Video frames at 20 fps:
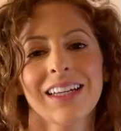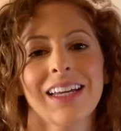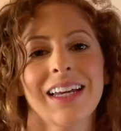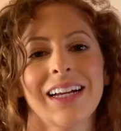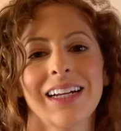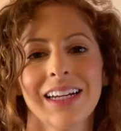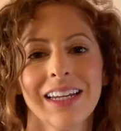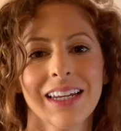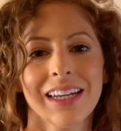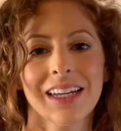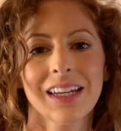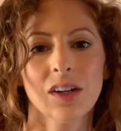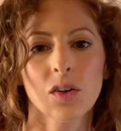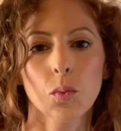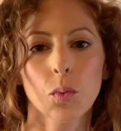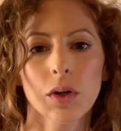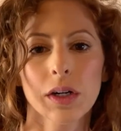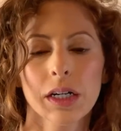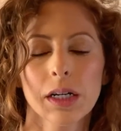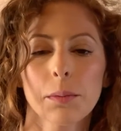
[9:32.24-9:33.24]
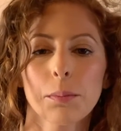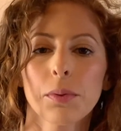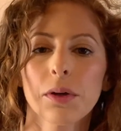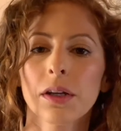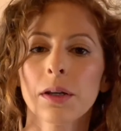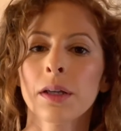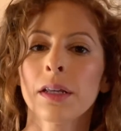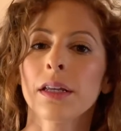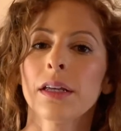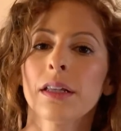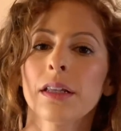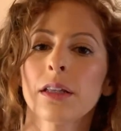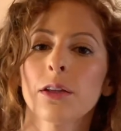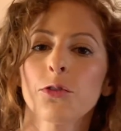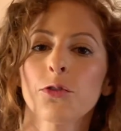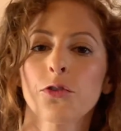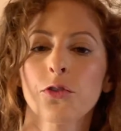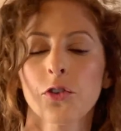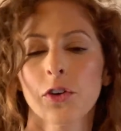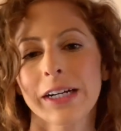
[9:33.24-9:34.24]
And we're gonna put it in the
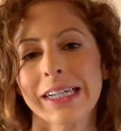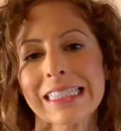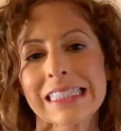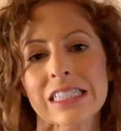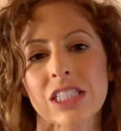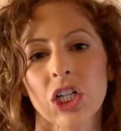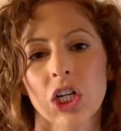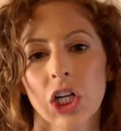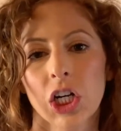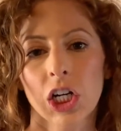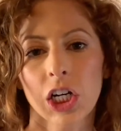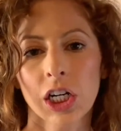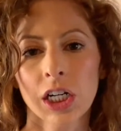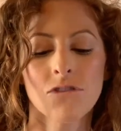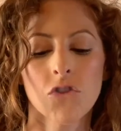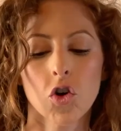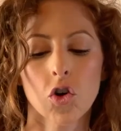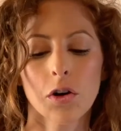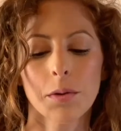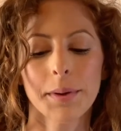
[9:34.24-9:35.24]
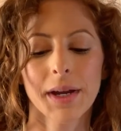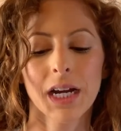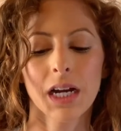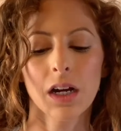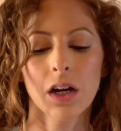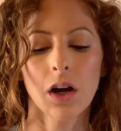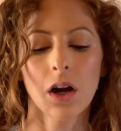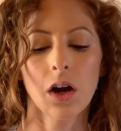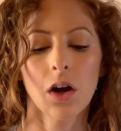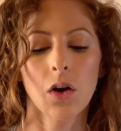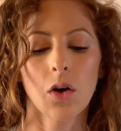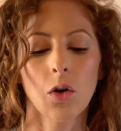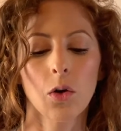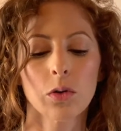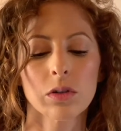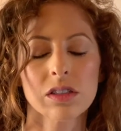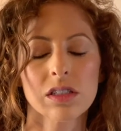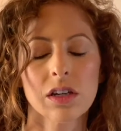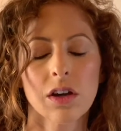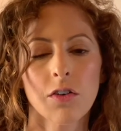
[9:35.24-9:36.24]
freezer for about
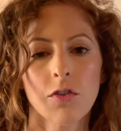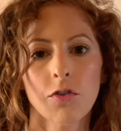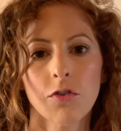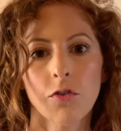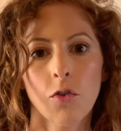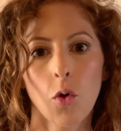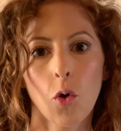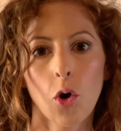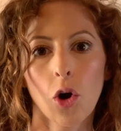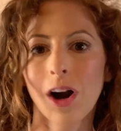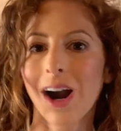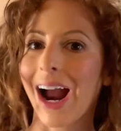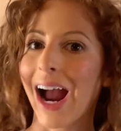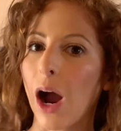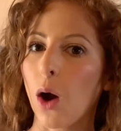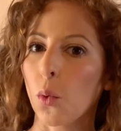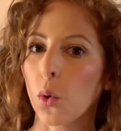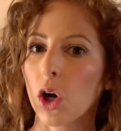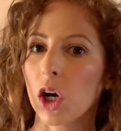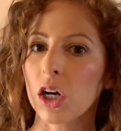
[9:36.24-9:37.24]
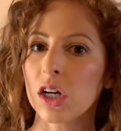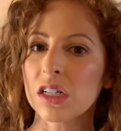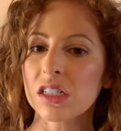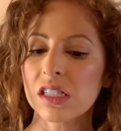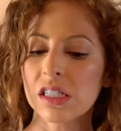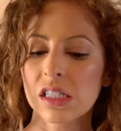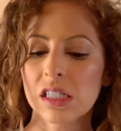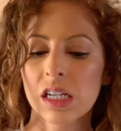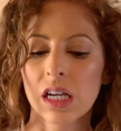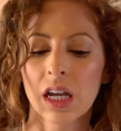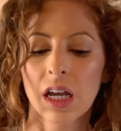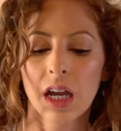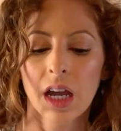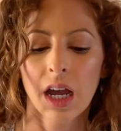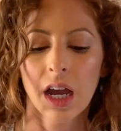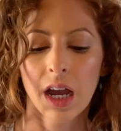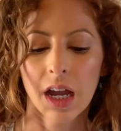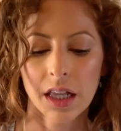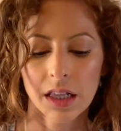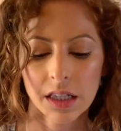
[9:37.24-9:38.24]
4 hours.
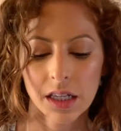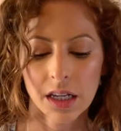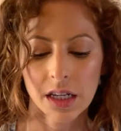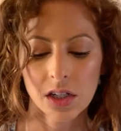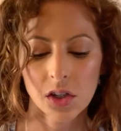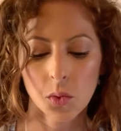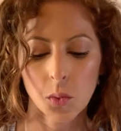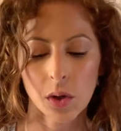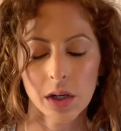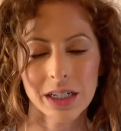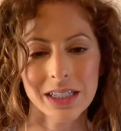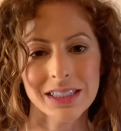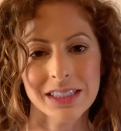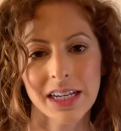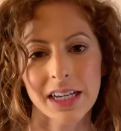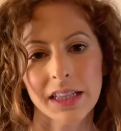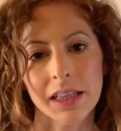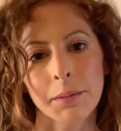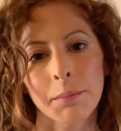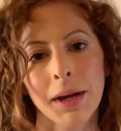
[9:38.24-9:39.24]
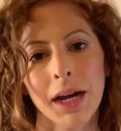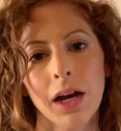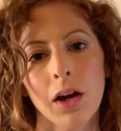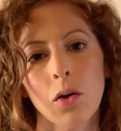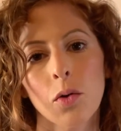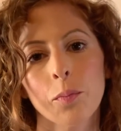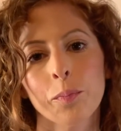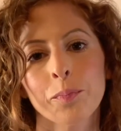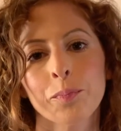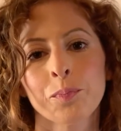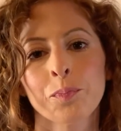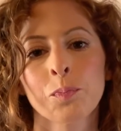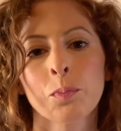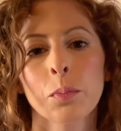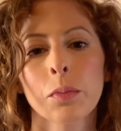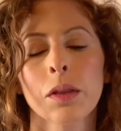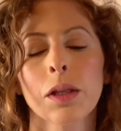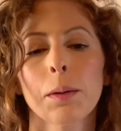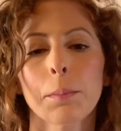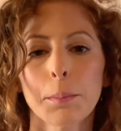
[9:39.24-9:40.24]
And then you wanna take them out,
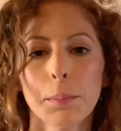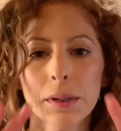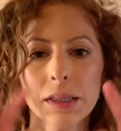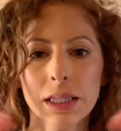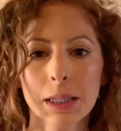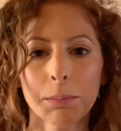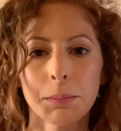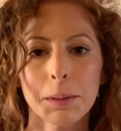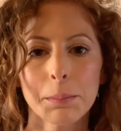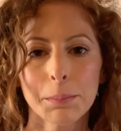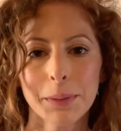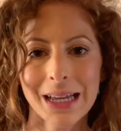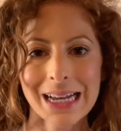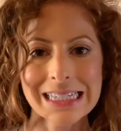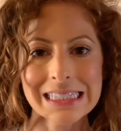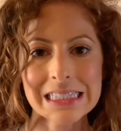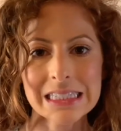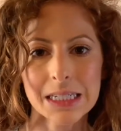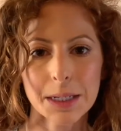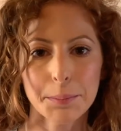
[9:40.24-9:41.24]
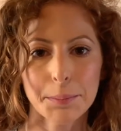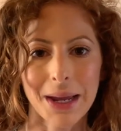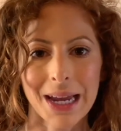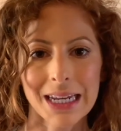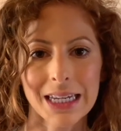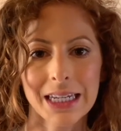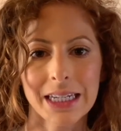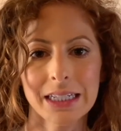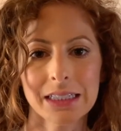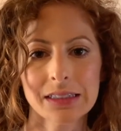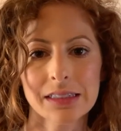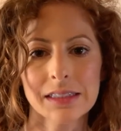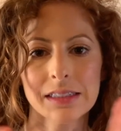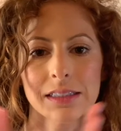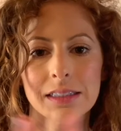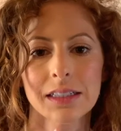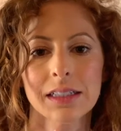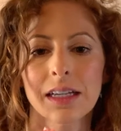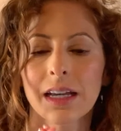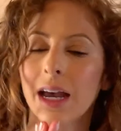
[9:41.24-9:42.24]
put them in plastic baggies,
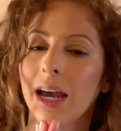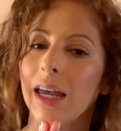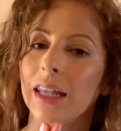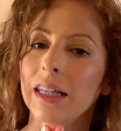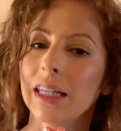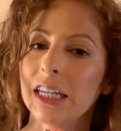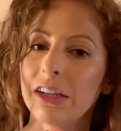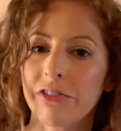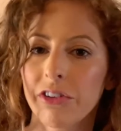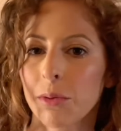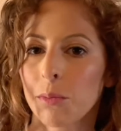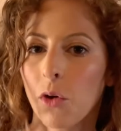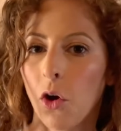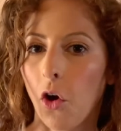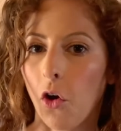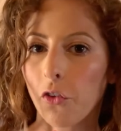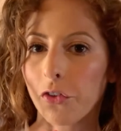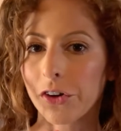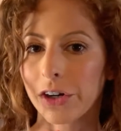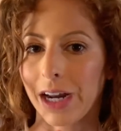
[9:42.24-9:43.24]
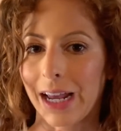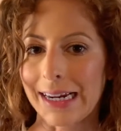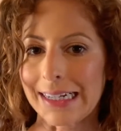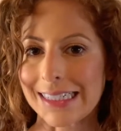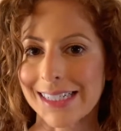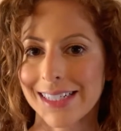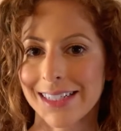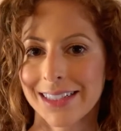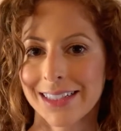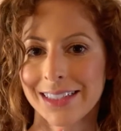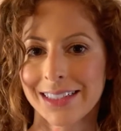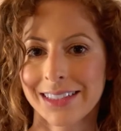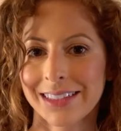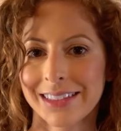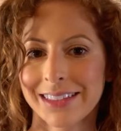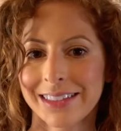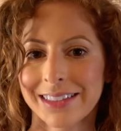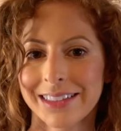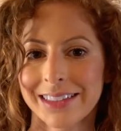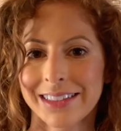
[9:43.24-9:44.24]
and leave them overnight.
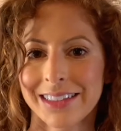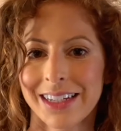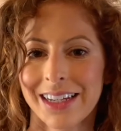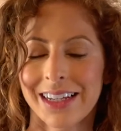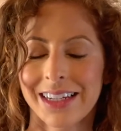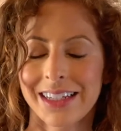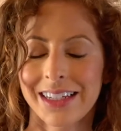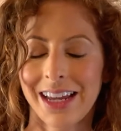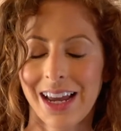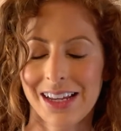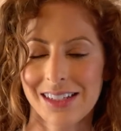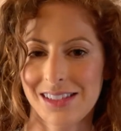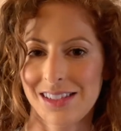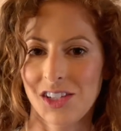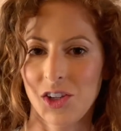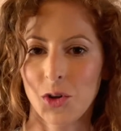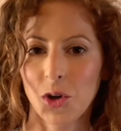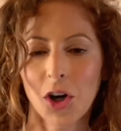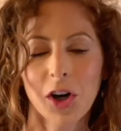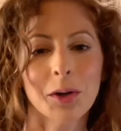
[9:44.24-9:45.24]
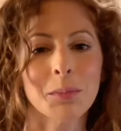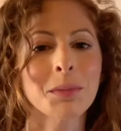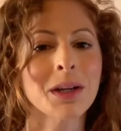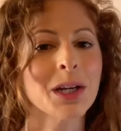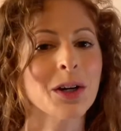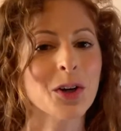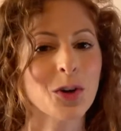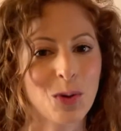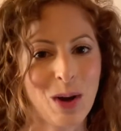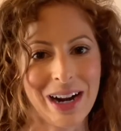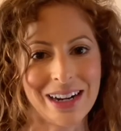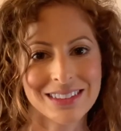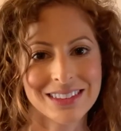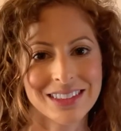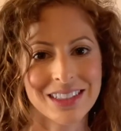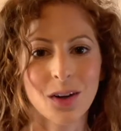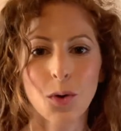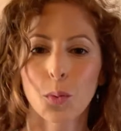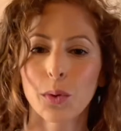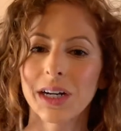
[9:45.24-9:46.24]
Yes, you heard me correct.
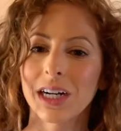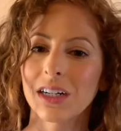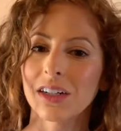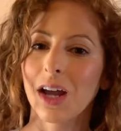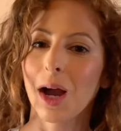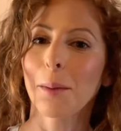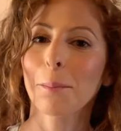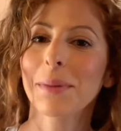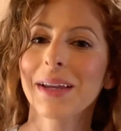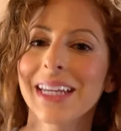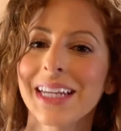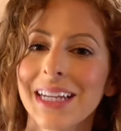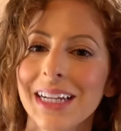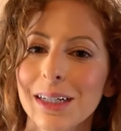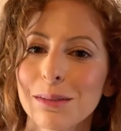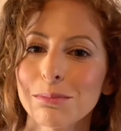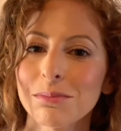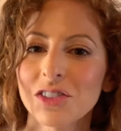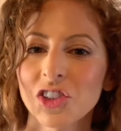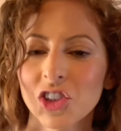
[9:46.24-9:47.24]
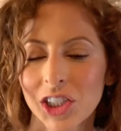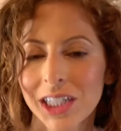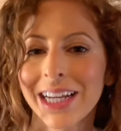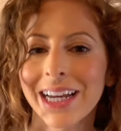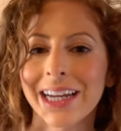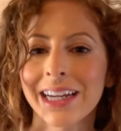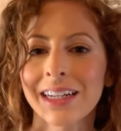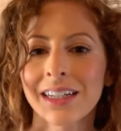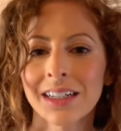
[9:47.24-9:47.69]
We are not baking them today